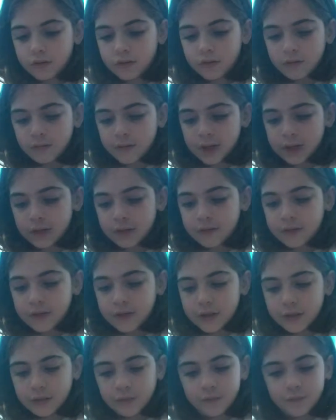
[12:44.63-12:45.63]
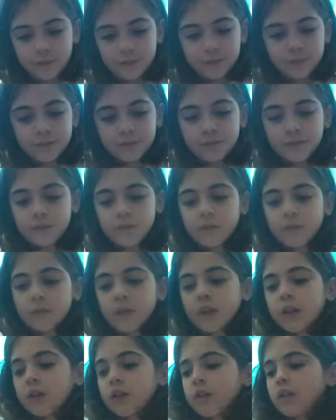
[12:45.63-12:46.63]
Um, I have two.
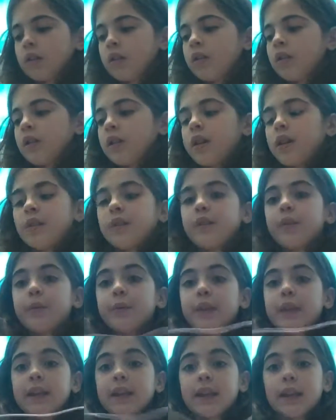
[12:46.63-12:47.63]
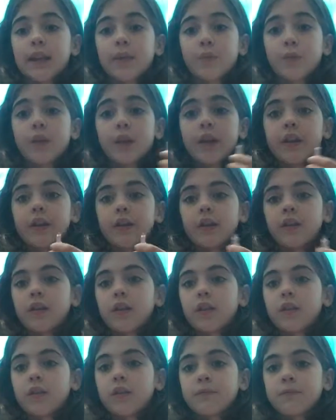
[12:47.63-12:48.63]
I have the one it came with,
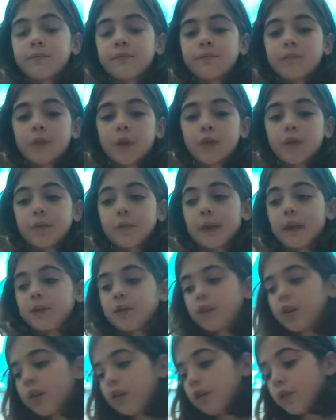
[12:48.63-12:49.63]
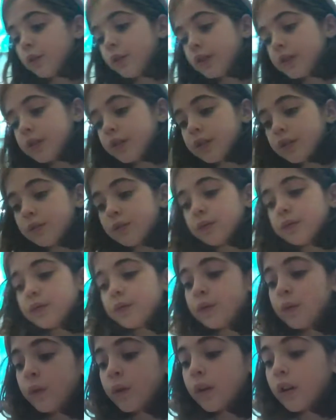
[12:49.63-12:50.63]
which I'm actually going to use
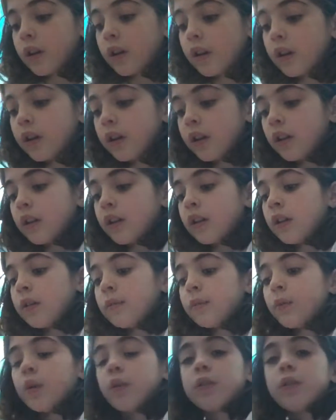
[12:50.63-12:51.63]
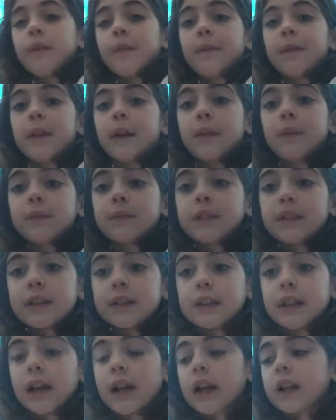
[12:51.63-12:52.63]
for both of them
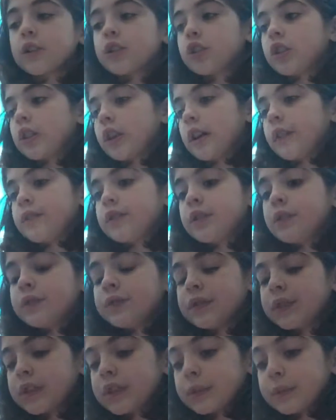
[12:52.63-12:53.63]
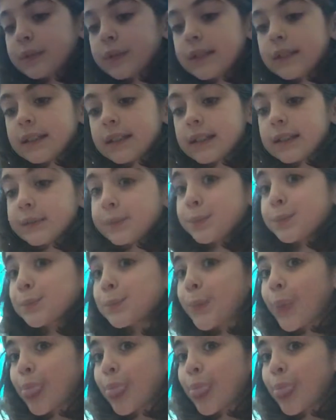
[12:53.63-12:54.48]
since I actually have two for some reason.